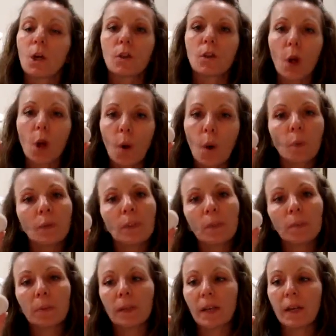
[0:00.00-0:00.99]
The
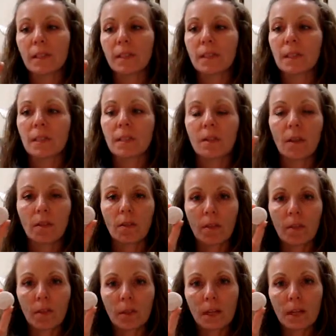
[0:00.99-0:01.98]
only places
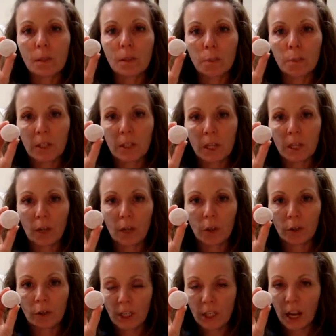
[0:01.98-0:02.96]
that this
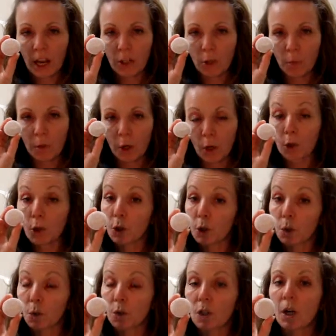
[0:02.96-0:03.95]
particular attachment are
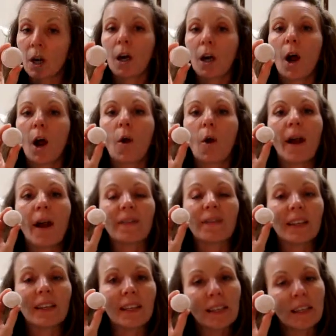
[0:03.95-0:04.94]
used are on
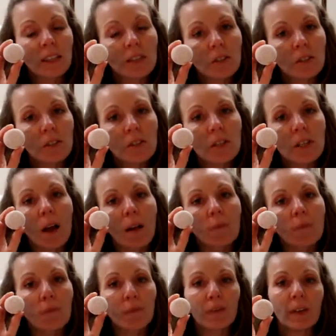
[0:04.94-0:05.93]
the heels
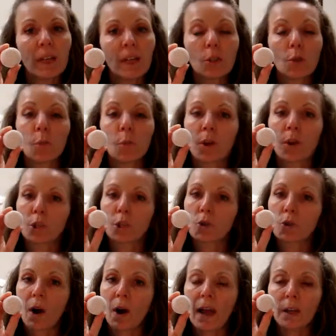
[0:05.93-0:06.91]
of the feet where
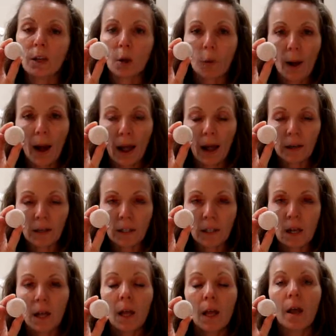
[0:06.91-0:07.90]
it's dry and
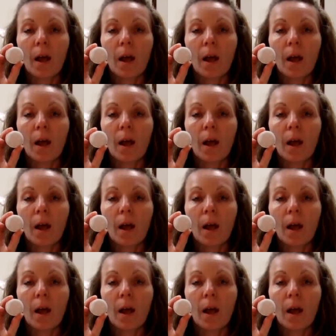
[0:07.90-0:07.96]
cracked,